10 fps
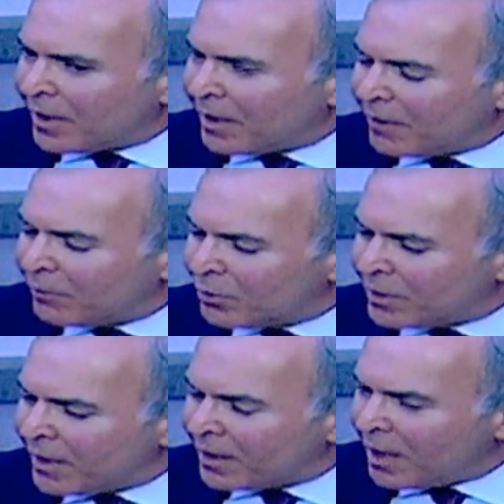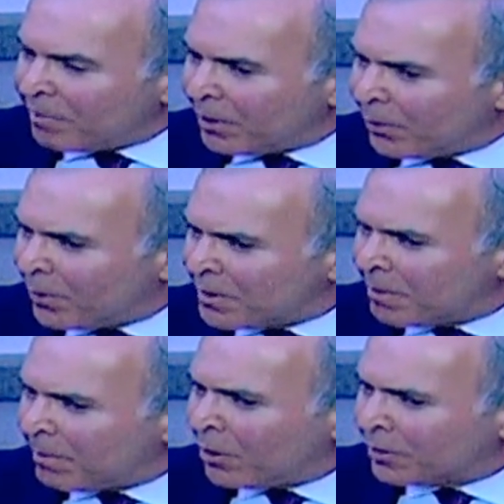I have to say a couple of words
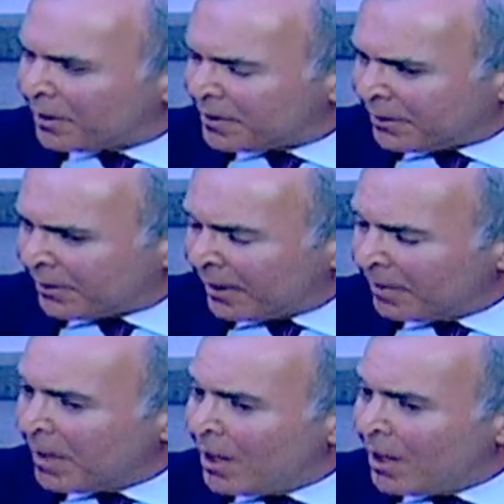about history.